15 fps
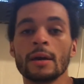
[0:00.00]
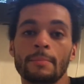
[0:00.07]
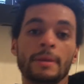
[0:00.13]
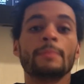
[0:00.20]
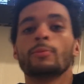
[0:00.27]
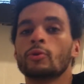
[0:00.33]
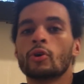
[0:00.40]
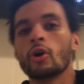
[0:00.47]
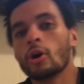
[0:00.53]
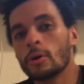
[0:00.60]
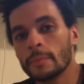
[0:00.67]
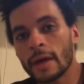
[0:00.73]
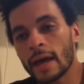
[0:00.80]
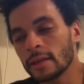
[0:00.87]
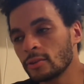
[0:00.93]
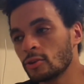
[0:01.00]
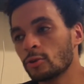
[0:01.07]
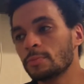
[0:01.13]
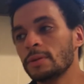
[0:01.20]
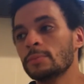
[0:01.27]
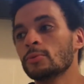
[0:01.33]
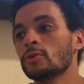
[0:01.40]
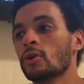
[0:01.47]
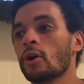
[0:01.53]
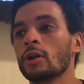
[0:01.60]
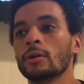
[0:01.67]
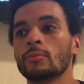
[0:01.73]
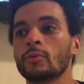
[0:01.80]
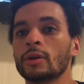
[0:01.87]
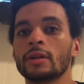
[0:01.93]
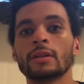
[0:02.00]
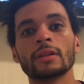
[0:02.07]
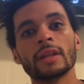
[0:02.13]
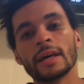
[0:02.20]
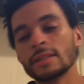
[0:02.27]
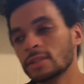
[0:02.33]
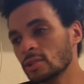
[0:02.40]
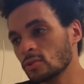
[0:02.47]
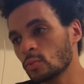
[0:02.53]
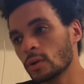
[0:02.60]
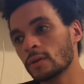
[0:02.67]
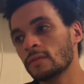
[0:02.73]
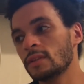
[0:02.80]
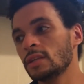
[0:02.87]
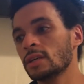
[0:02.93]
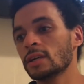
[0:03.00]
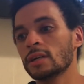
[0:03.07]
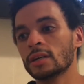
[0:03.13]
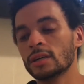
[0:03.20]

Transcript: People call him that, you know, people call him one of the legends, one of the